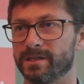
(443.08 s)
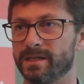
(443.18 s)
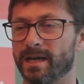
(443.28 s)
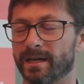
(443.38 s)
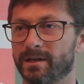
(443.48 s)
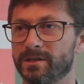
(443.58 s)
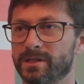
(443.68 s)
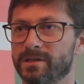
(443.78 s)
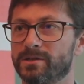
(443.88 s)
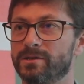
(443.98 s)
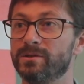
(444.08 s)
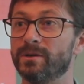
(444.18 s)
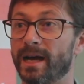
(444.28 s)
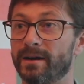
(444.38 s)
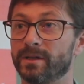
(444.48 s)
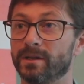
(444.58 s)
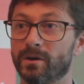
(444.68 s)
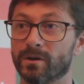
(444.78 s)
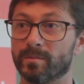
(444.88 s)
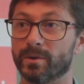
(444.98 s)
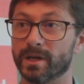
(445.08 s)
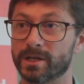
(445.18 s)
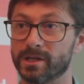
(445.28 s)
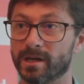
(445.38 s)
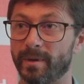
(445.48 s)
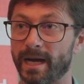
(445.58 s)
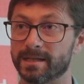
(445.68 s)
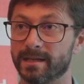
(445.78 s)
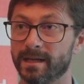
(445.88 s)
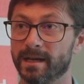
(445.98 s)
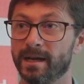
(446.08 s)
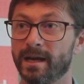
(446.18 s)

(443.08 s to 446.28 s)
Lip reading: technologies do have a lower production capacity,